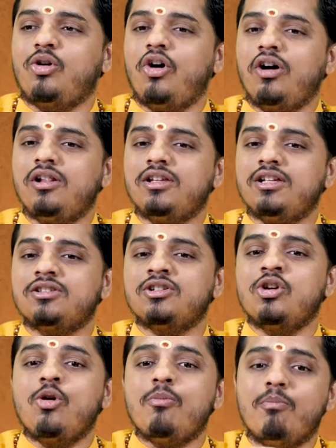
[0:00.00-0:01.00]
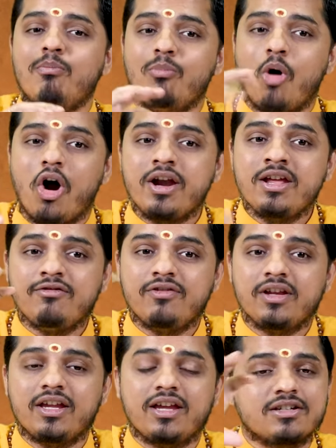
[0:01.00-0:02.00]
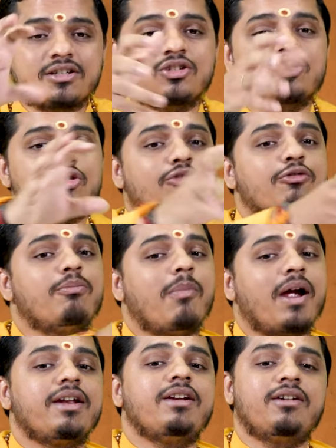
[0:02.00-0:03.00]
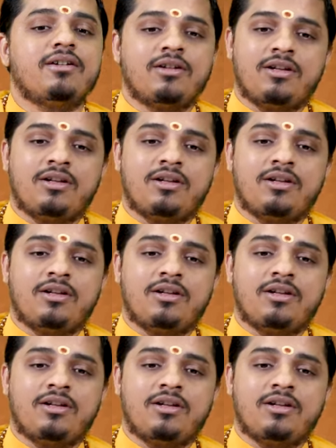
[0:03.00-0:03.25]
all these modifications of mind.